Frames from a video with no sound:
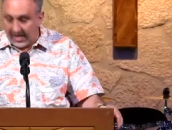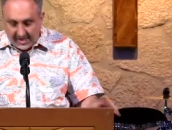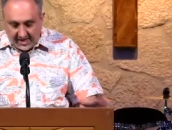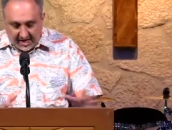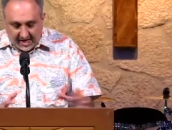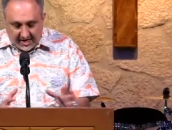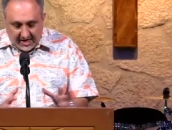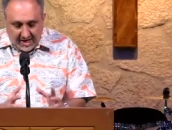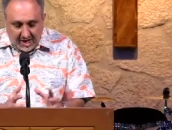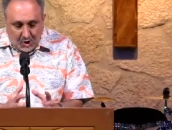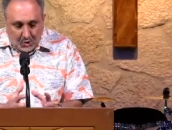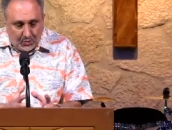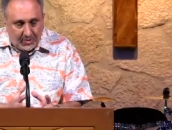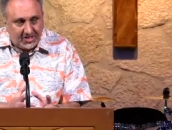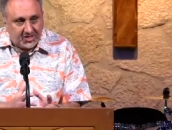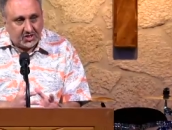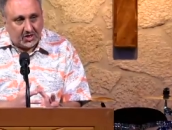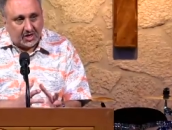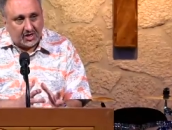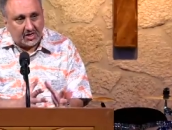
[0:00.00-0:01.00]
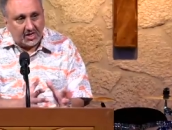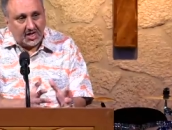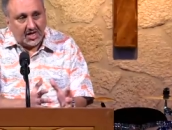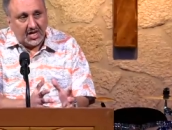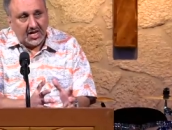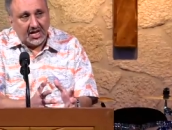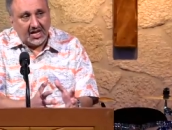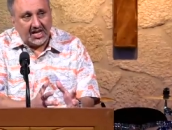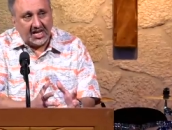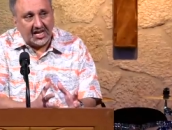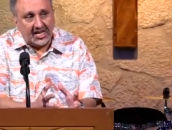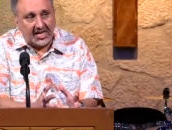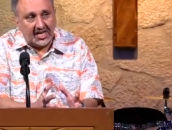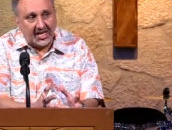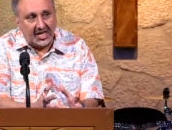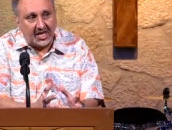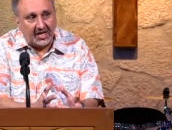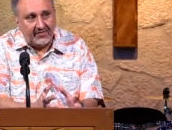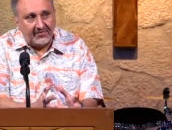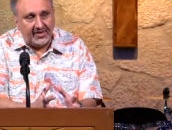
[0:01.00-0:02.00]
And then we start
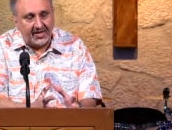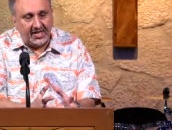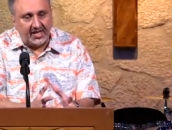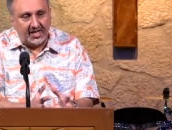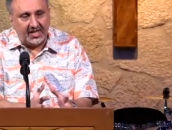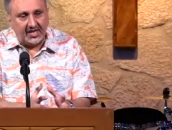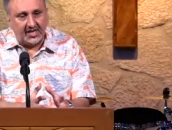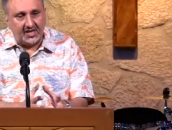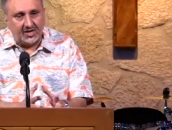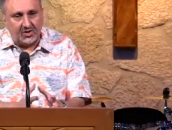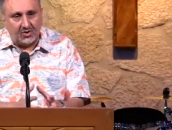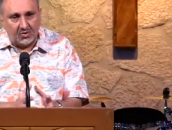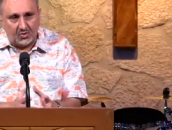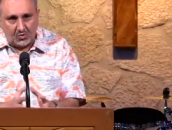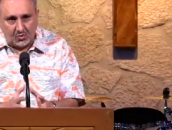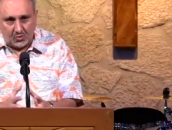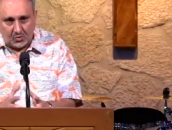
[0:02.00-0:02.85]
coveting